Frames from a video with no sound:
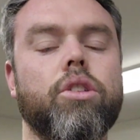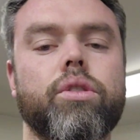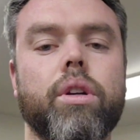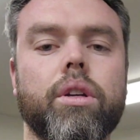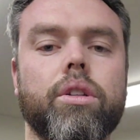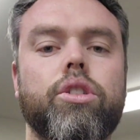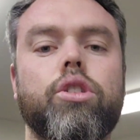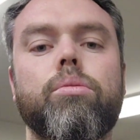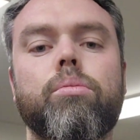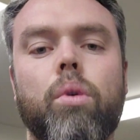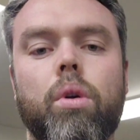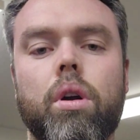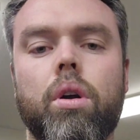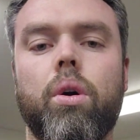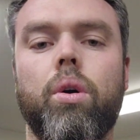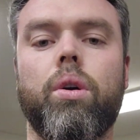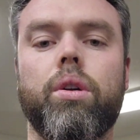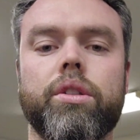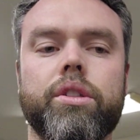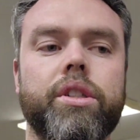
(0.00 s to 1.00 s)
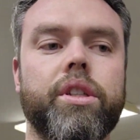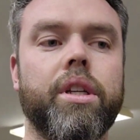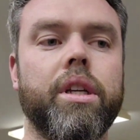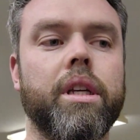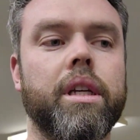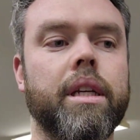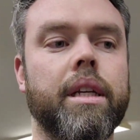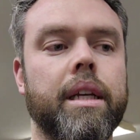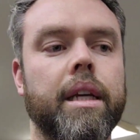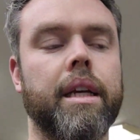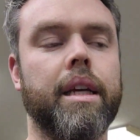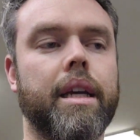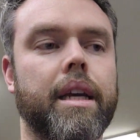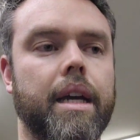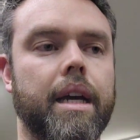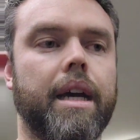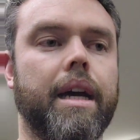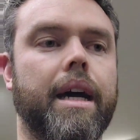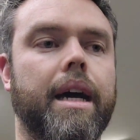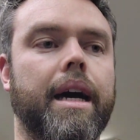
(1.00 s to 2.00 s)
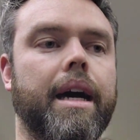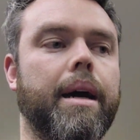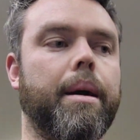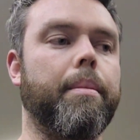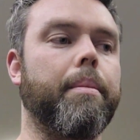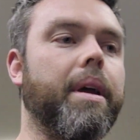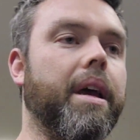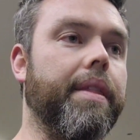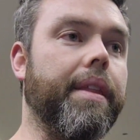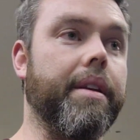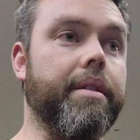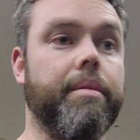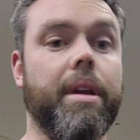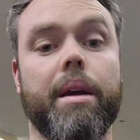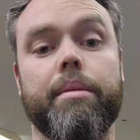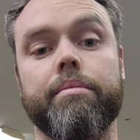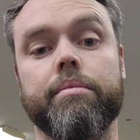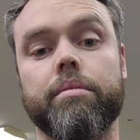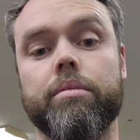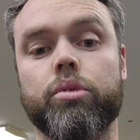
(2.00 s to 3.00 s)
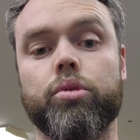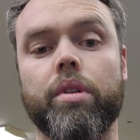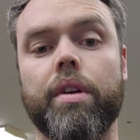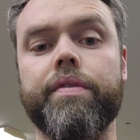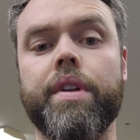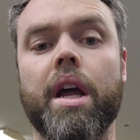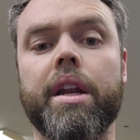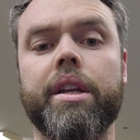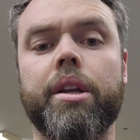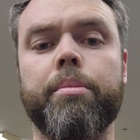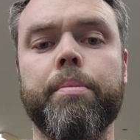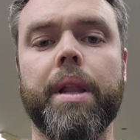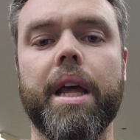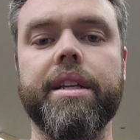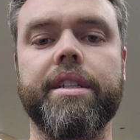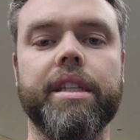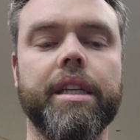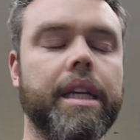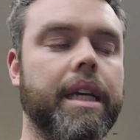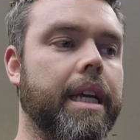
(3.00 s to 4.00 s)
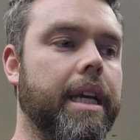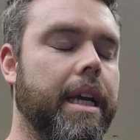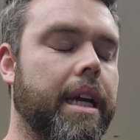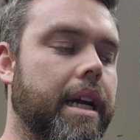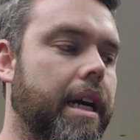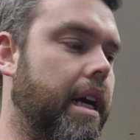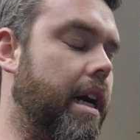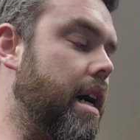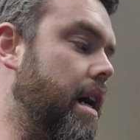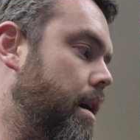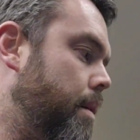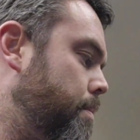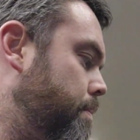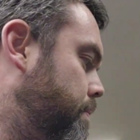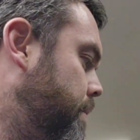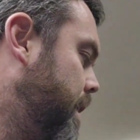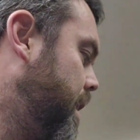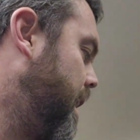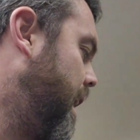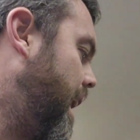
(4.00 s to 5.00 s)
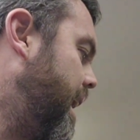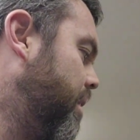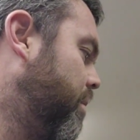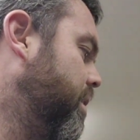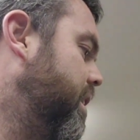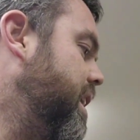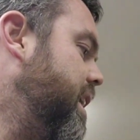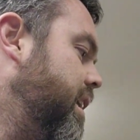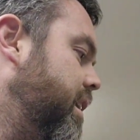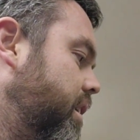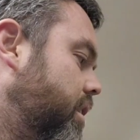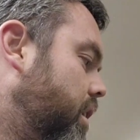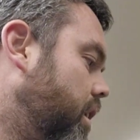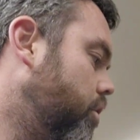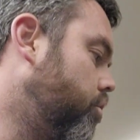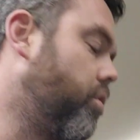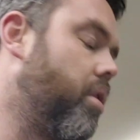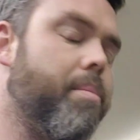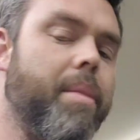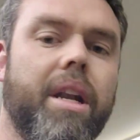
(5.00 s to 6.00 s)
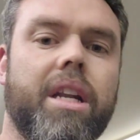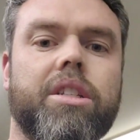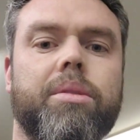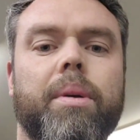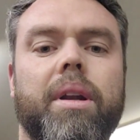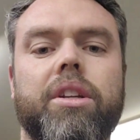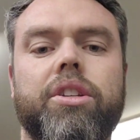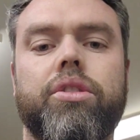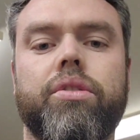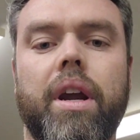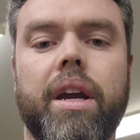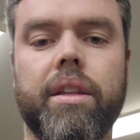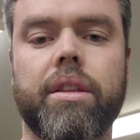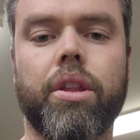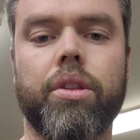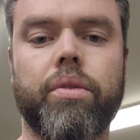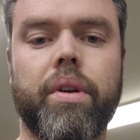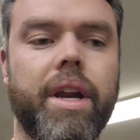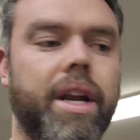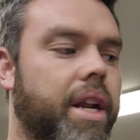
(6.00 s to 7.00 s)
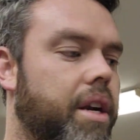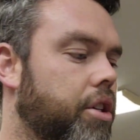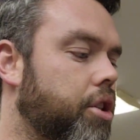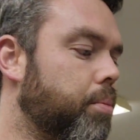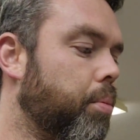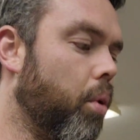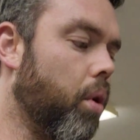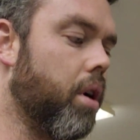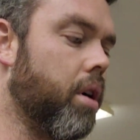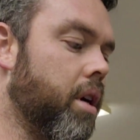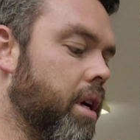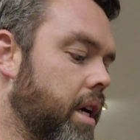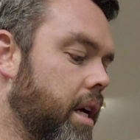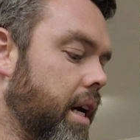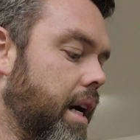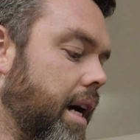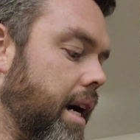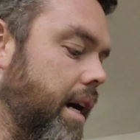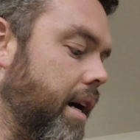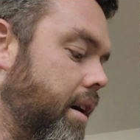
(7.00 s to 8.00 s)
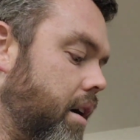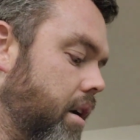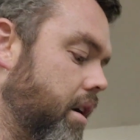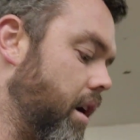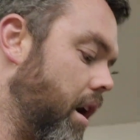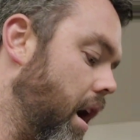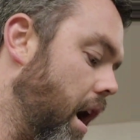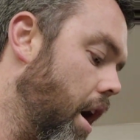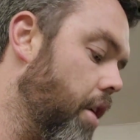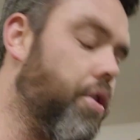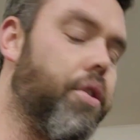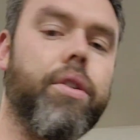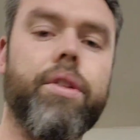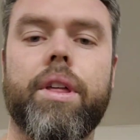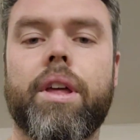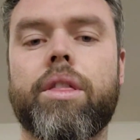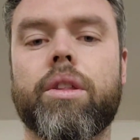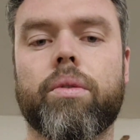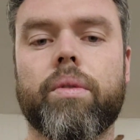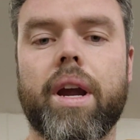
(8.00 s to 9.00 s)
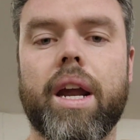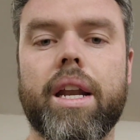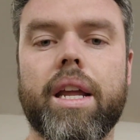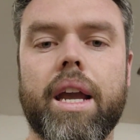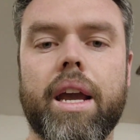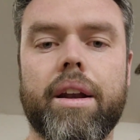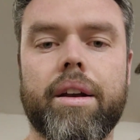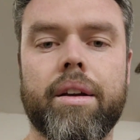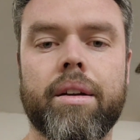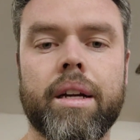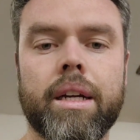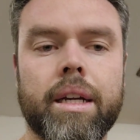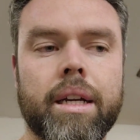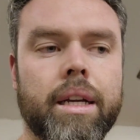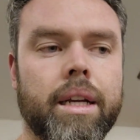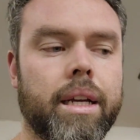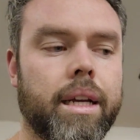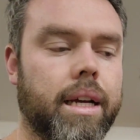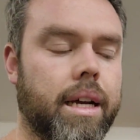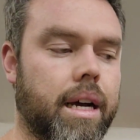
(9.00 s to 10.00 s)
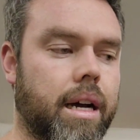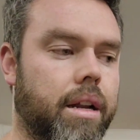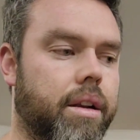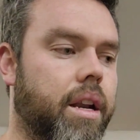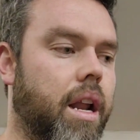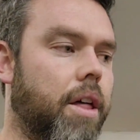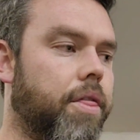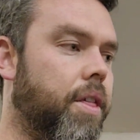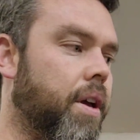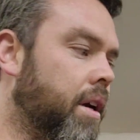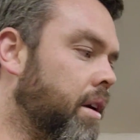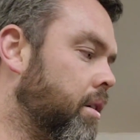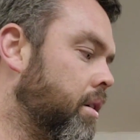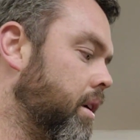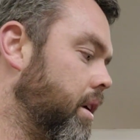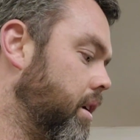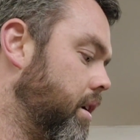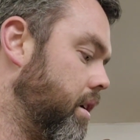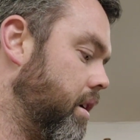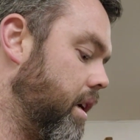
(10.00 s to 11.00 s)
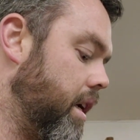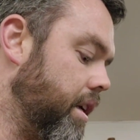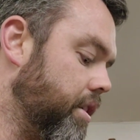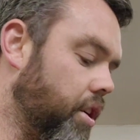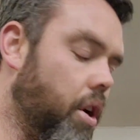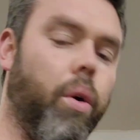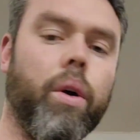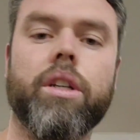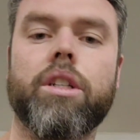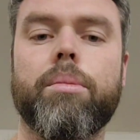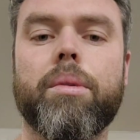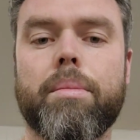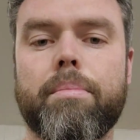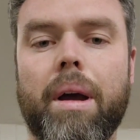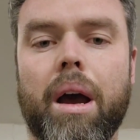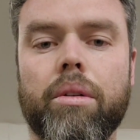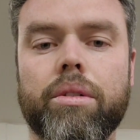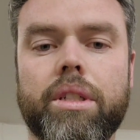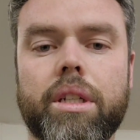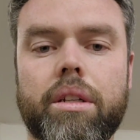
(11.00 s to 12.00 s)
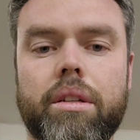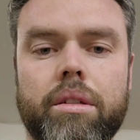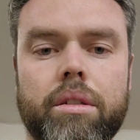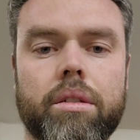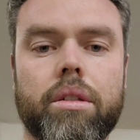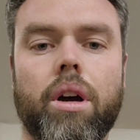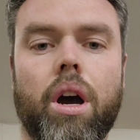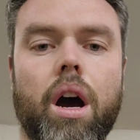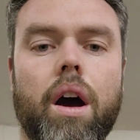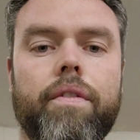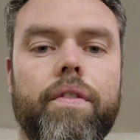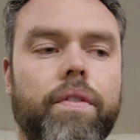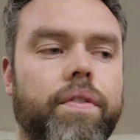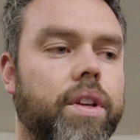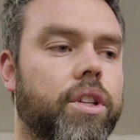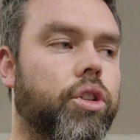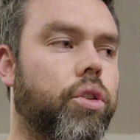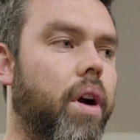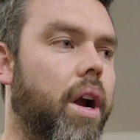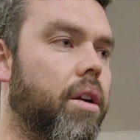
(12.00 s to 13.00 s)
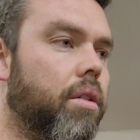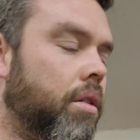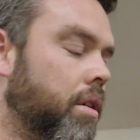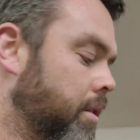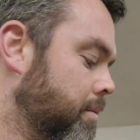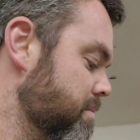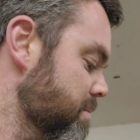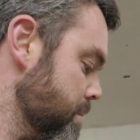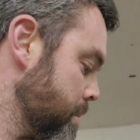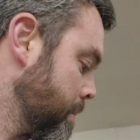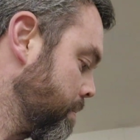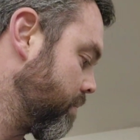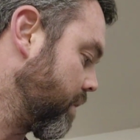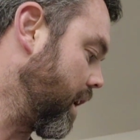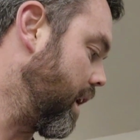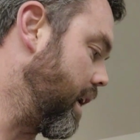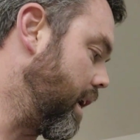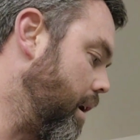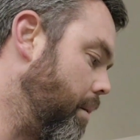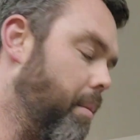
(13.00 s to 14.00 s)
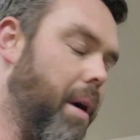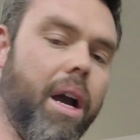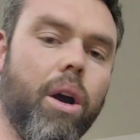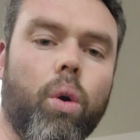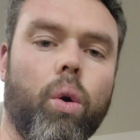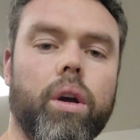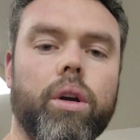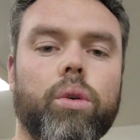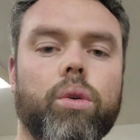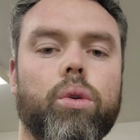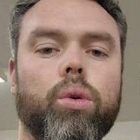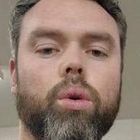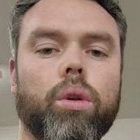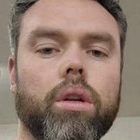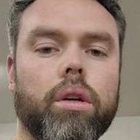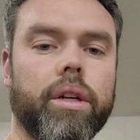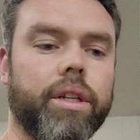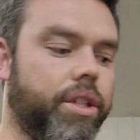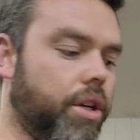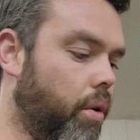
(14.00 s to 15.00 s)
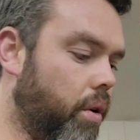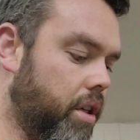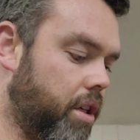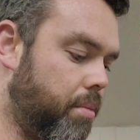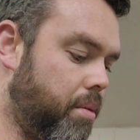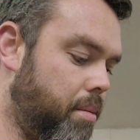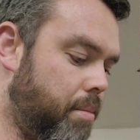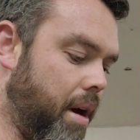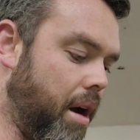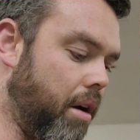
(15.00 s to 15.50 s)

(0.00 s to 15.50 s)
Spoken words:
drill 2 more holes, and then, yeah, riv nut it in place. I don't need a tremendous amount of strength on the radiator support. Other than the radiator, nothing is going to be mounted off of this cradle. My oil cooler is going to be